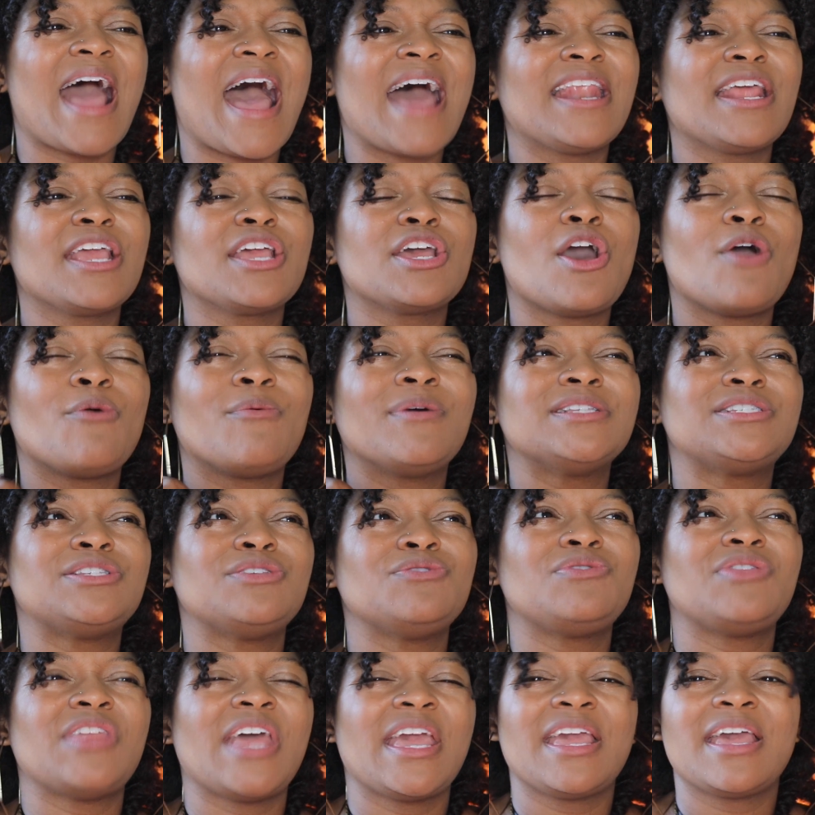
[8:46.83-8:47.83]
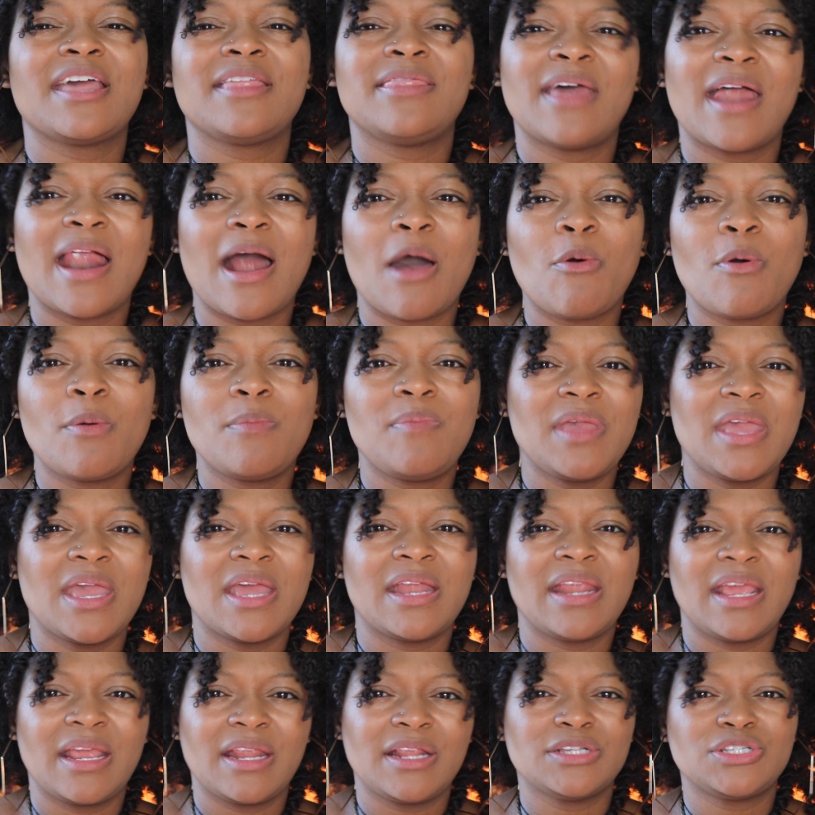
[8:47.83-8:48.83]
didn't go into thinking that I would
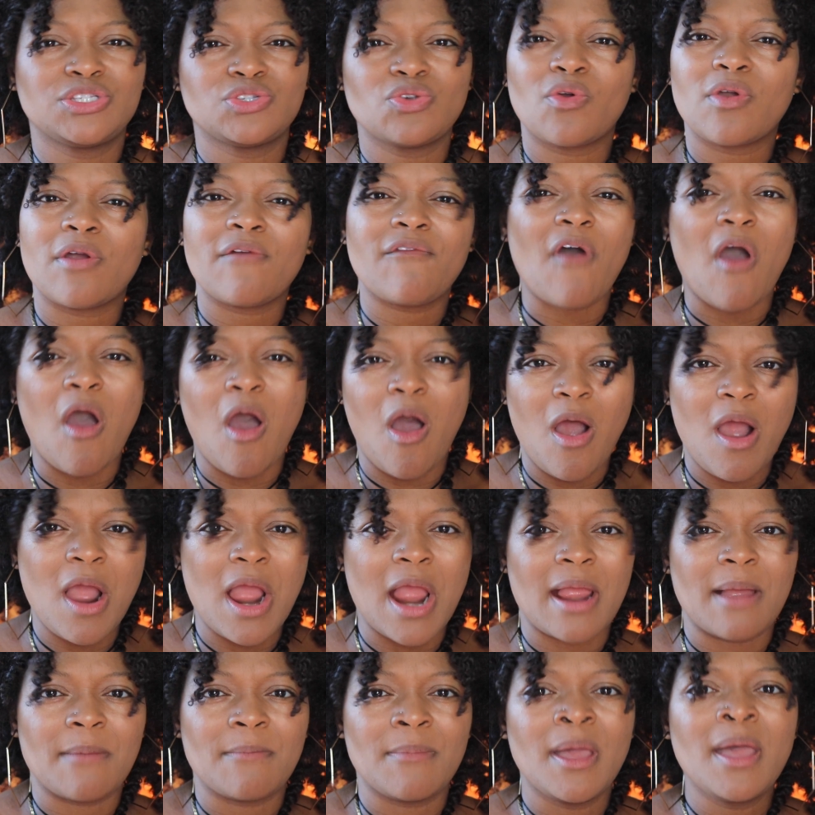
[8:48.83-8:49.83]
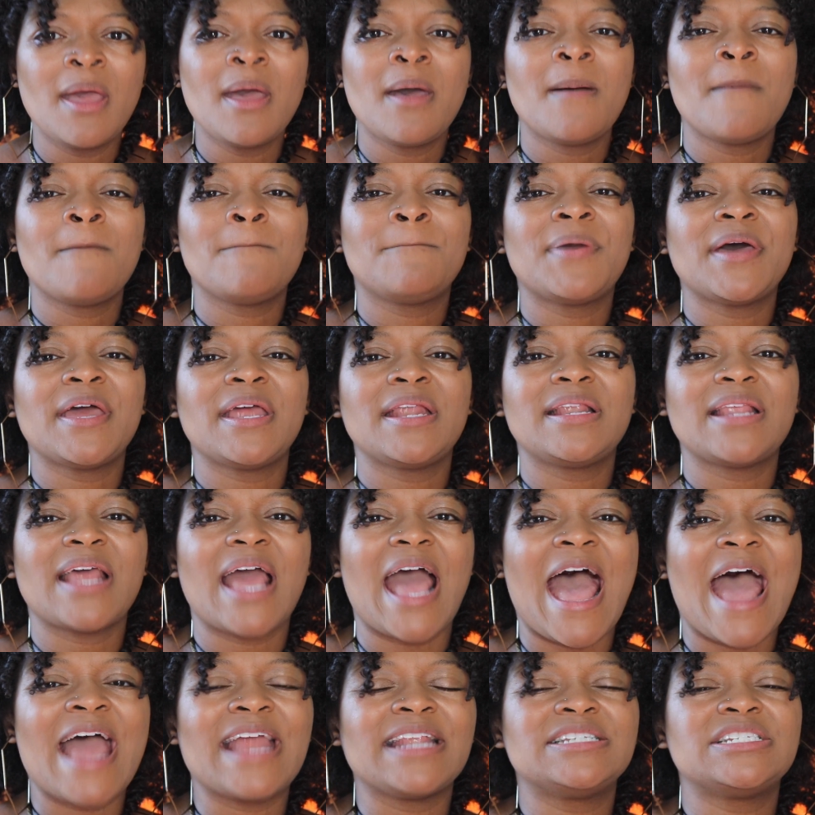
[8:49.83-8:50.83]
be in any sort of harm,
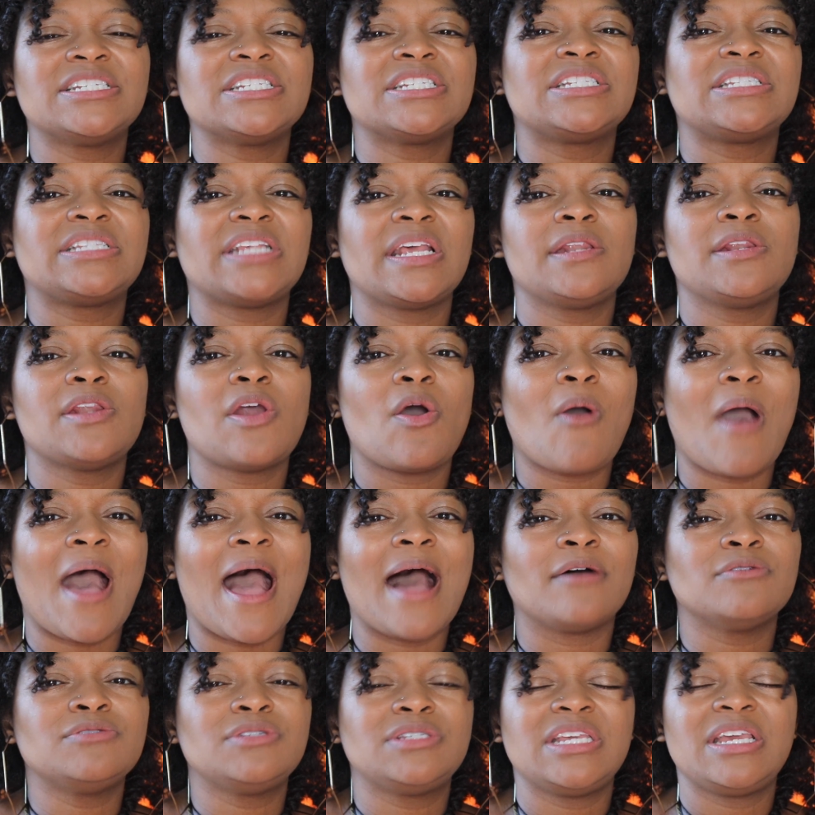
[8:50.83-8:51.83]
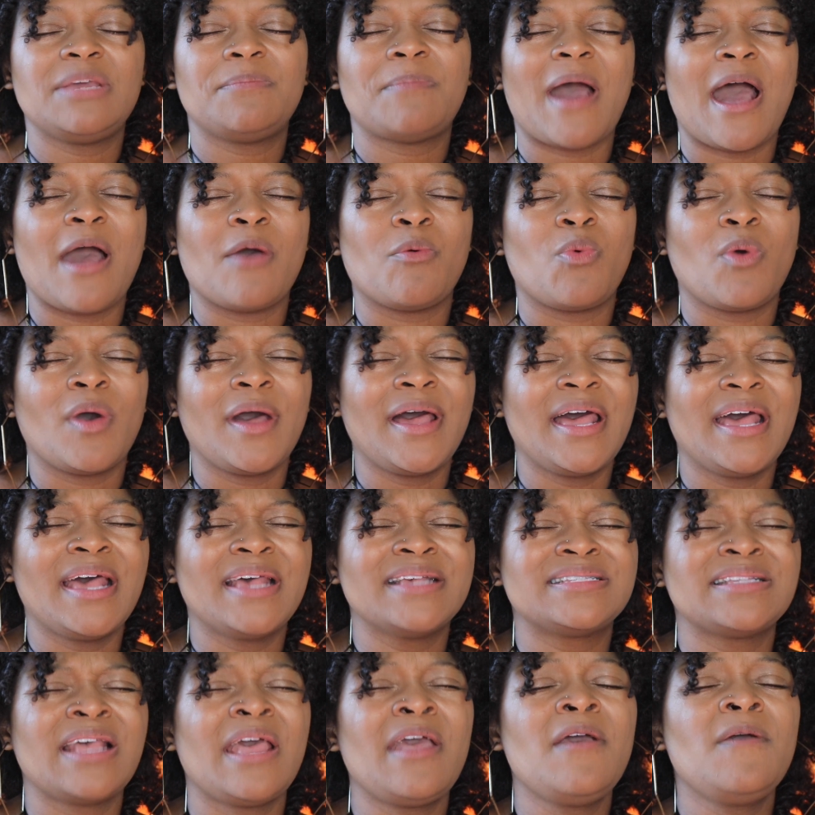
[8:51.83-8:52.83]
but I just didn't know how deep I
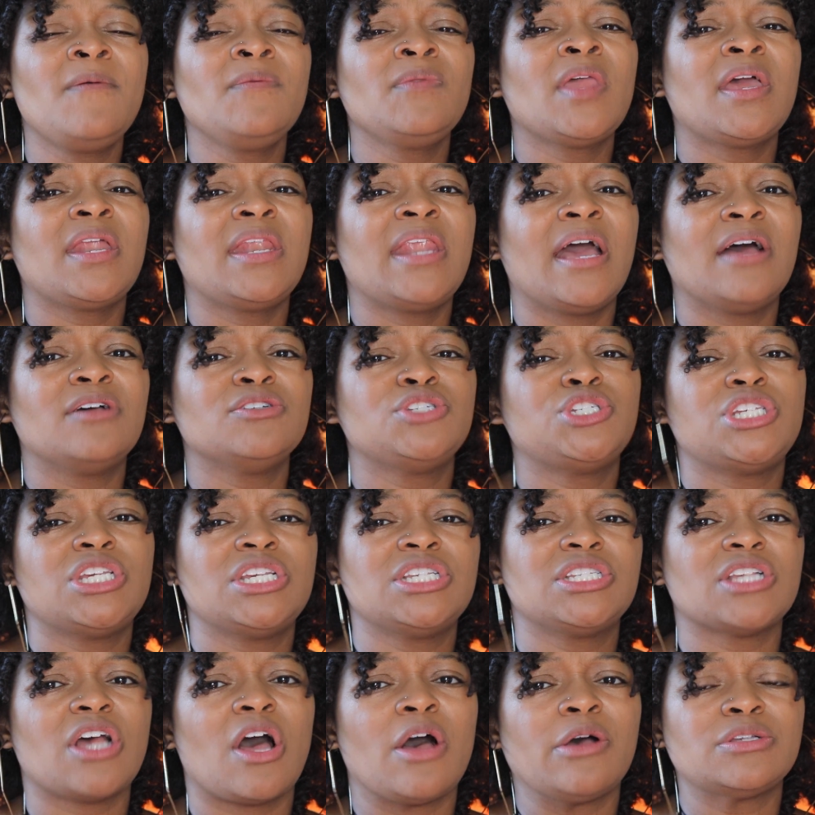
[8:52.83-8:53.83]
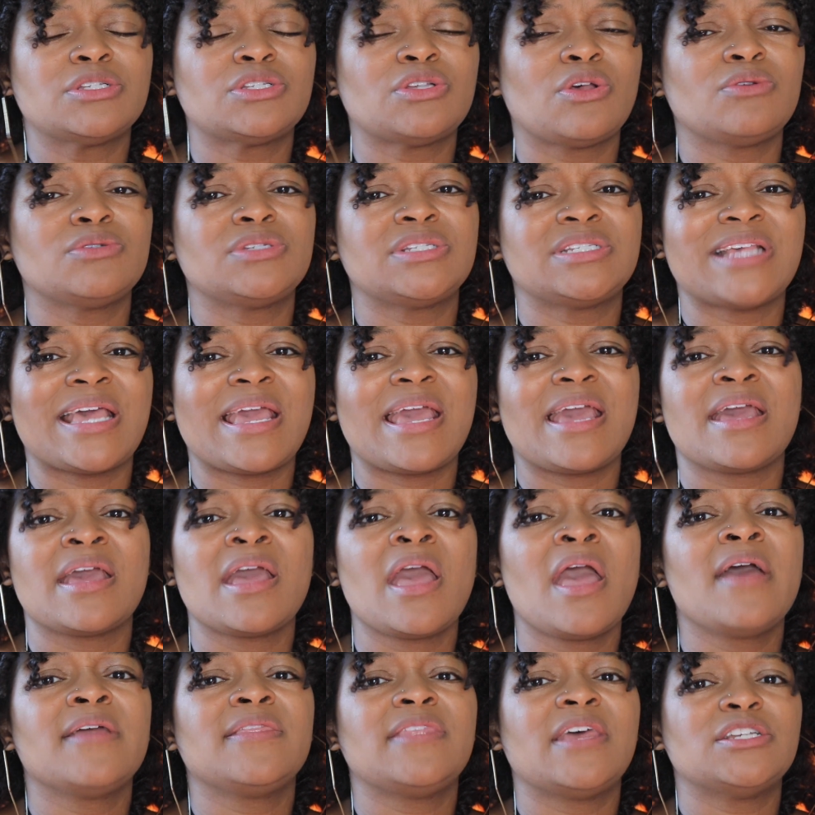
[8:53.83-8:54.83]
was. Now, she's also
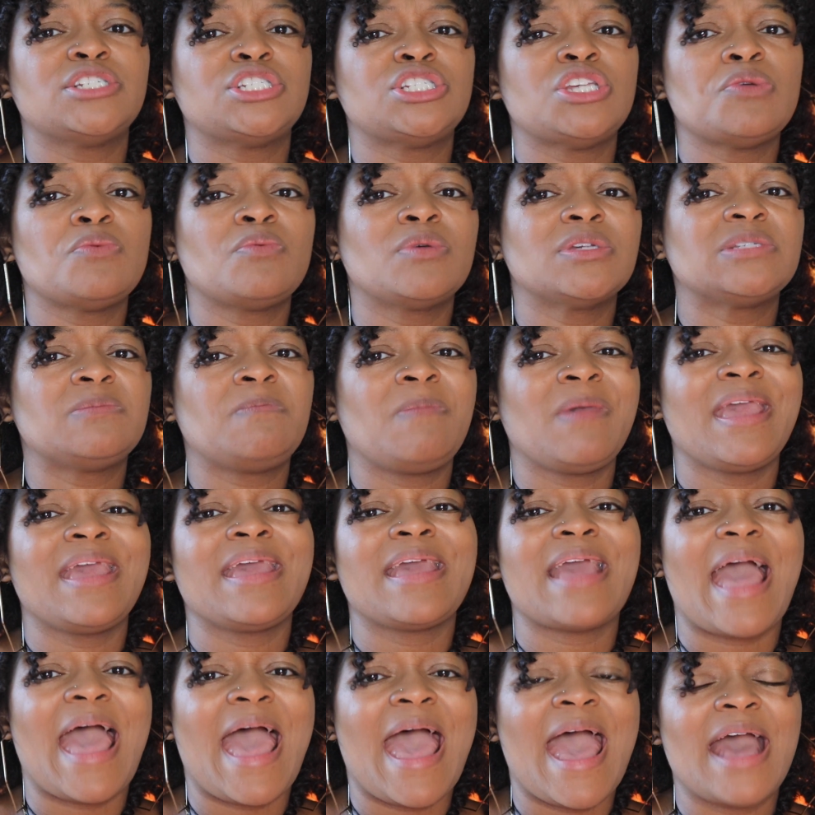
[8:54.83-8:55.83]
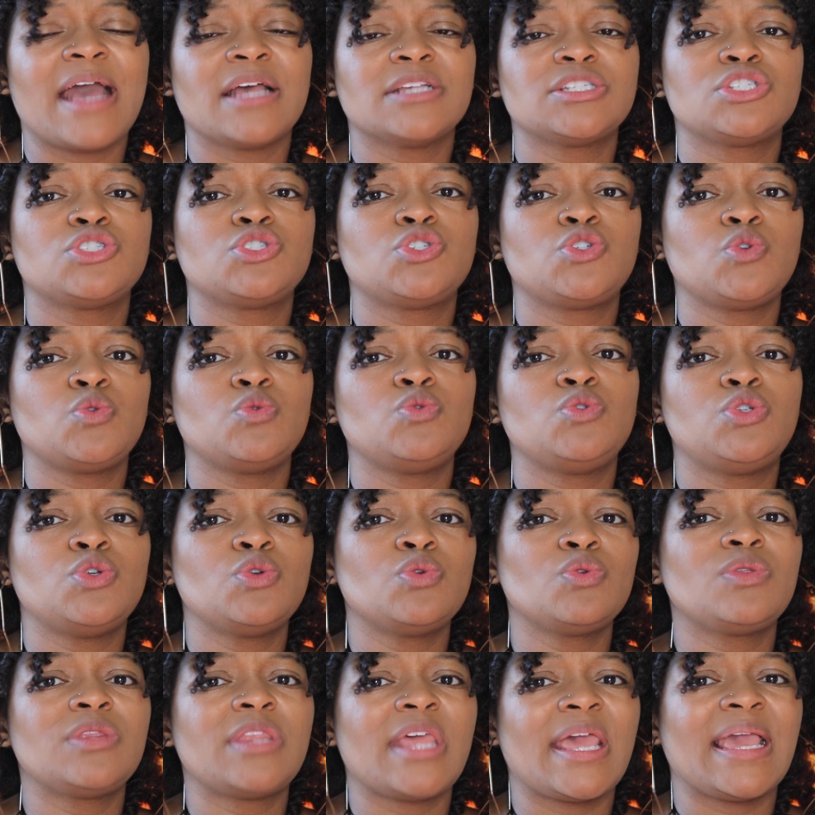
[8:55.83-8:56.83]
saying that she was being asked to
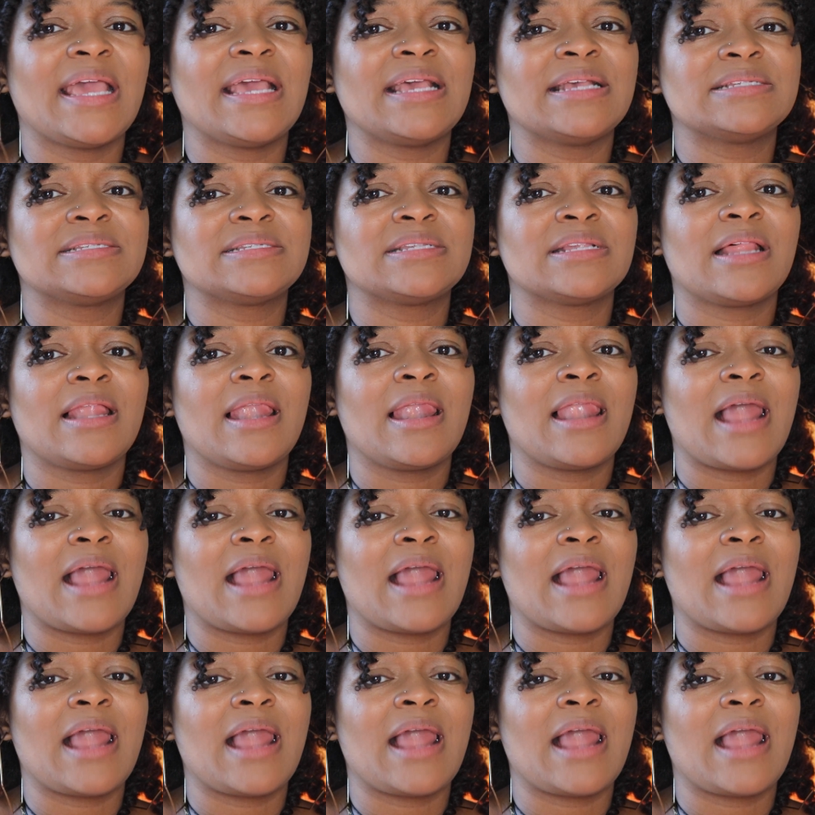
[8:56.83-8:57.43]
do things